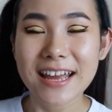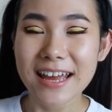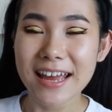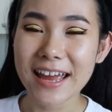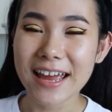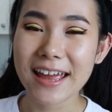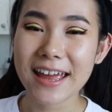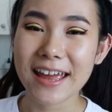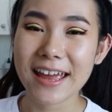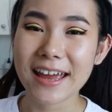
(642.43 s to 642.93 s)

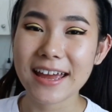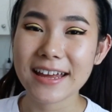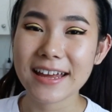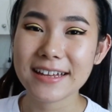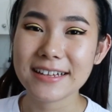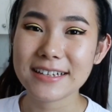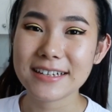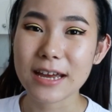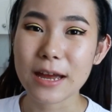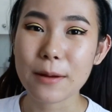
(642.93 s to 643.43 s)

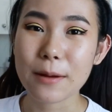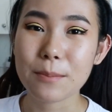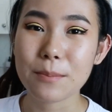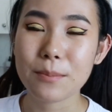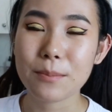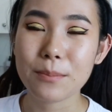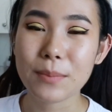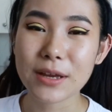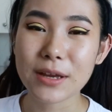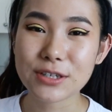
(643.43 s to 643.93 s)
And
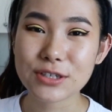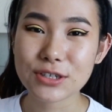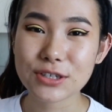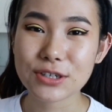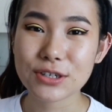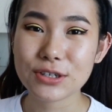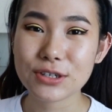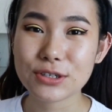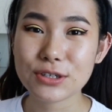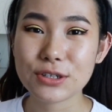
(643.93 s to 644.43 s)
make
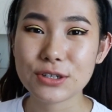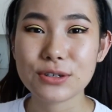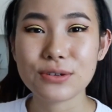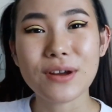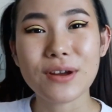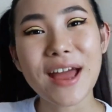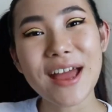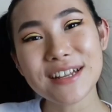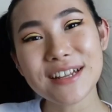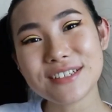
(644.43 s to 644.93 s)
sure to
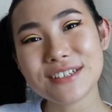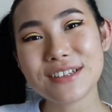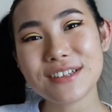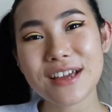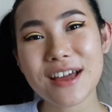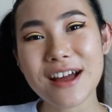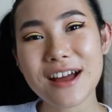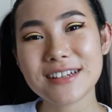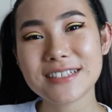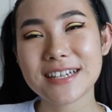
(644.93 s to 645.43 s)
enter the
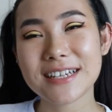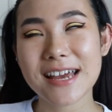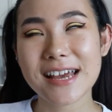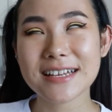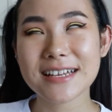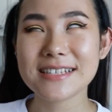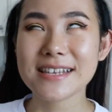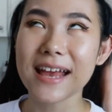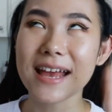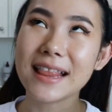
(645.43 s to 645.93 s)

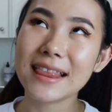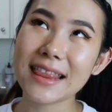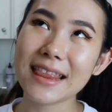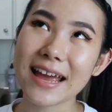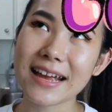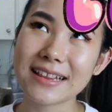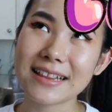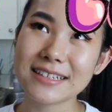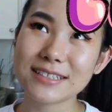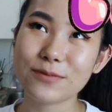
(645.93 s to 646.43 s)
contest,
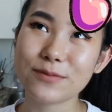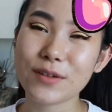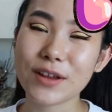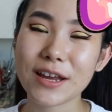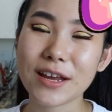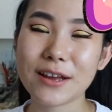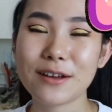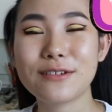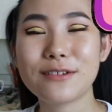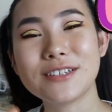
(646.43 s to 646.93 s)
like this
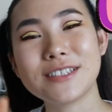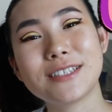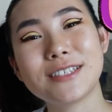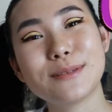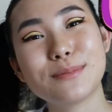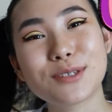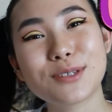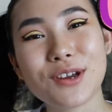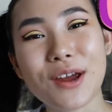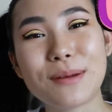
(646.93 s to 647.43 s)
video,
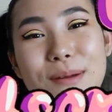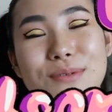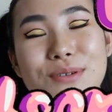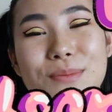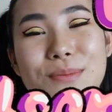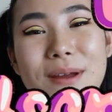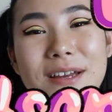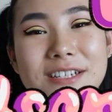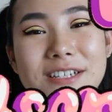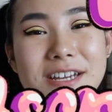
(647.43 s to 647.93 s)
subscribe to
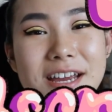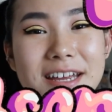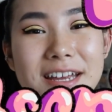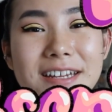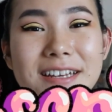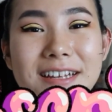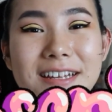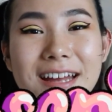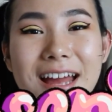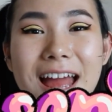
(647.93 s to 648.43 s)
my
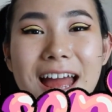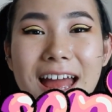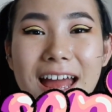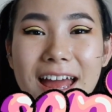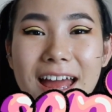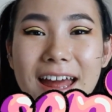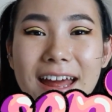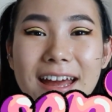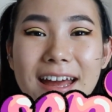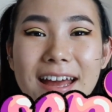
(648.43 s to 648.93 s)
channel,
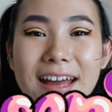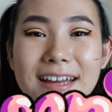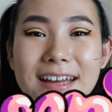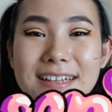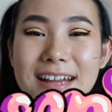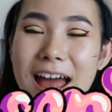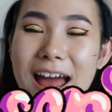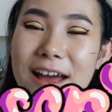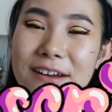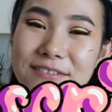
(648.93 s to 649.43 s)
and
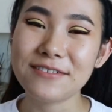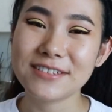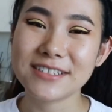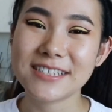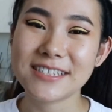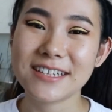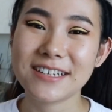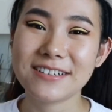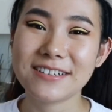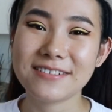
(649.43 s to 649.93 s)
I will
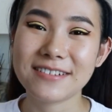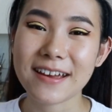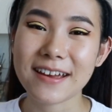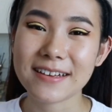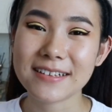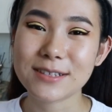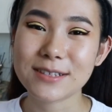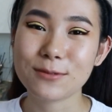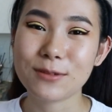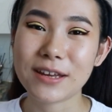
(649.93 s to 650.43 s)
see you
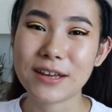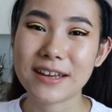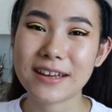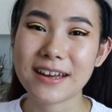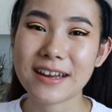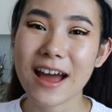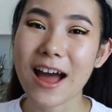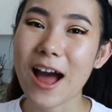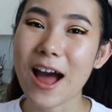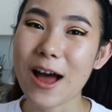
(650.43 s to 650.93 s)
next week
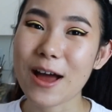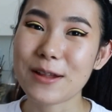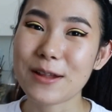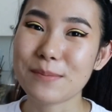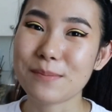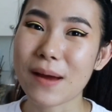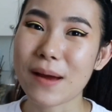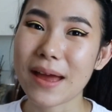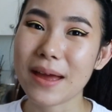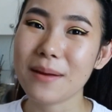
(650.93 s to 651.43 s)
on
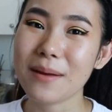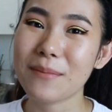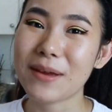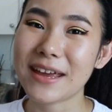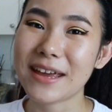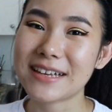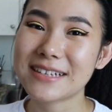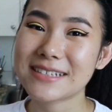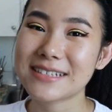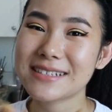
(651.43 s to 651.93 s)
Maya
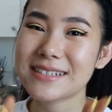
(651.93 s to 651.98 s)
Makes.